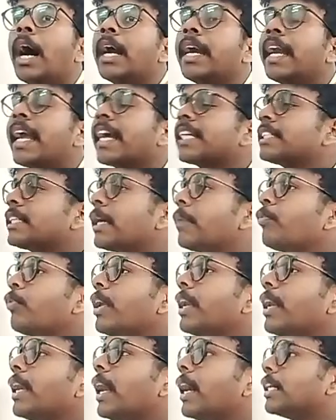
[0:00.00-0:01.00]
Next up,
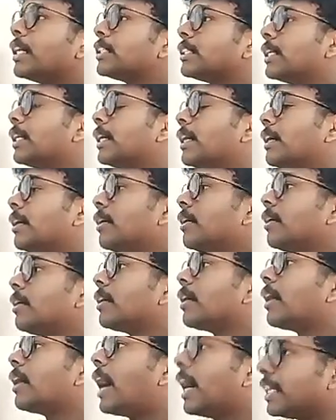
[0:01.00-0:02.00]
we'll
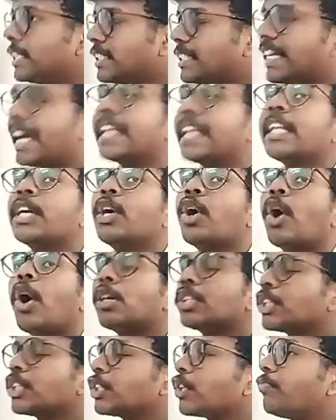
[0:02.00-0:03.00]
understand the
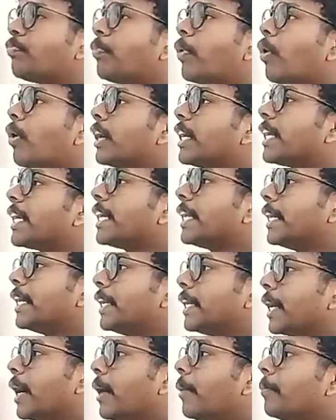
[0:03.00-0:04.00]
causes of poverty in
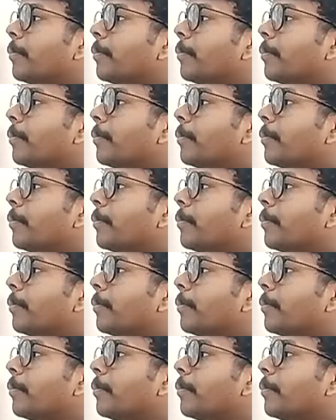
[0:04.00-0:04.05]
India.